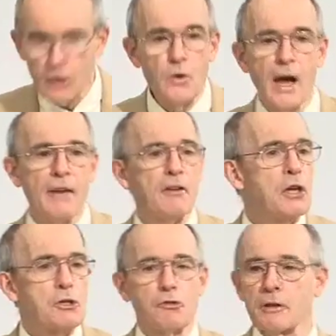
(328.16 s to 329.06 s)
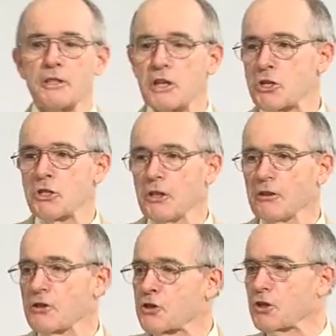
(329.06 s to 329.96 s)
You have
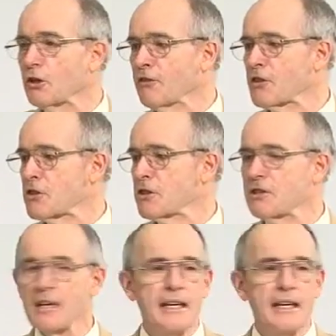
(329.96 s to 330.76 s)
traditional services